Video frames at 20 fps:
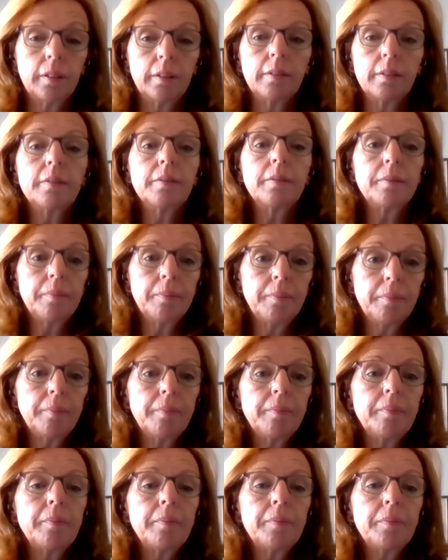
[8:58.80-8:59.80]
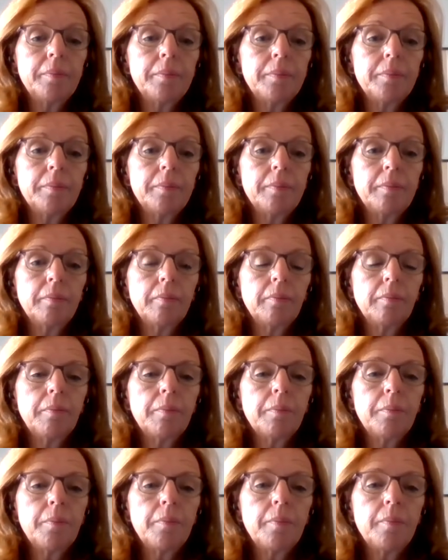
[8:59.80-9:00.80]

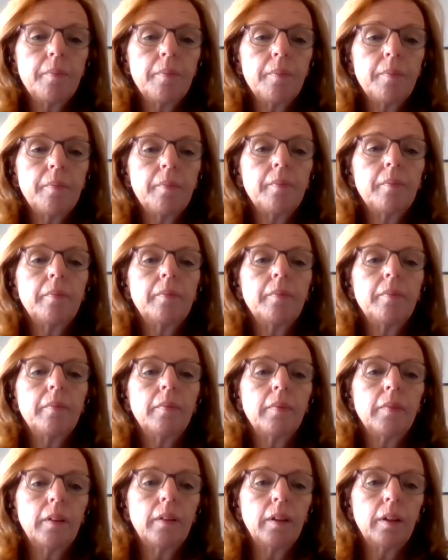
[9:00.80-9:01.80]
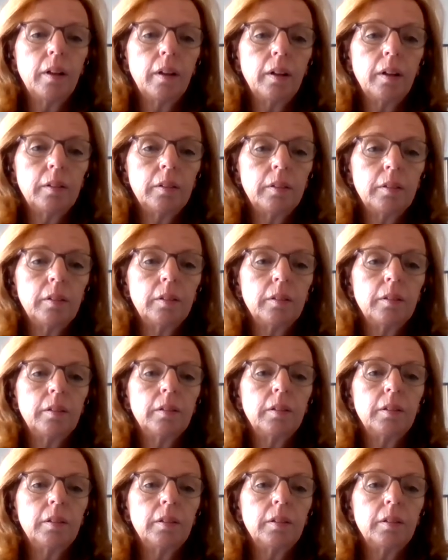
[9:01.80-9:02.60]
[no speech]